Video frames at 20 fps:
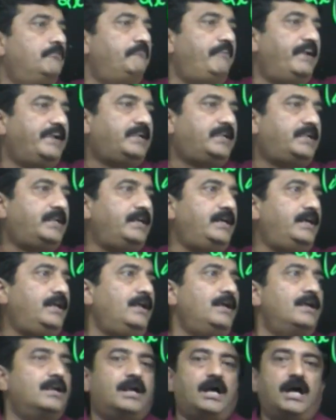
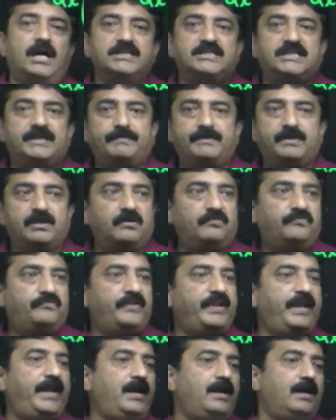vector, concept of
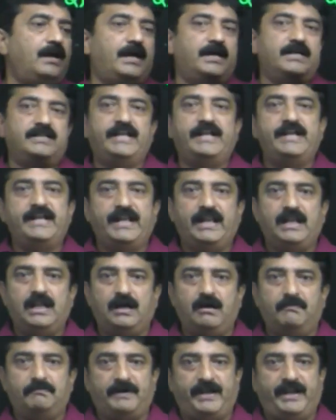field and then del
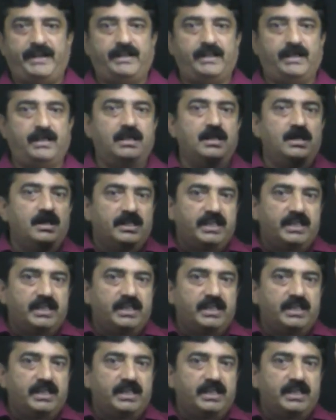operator.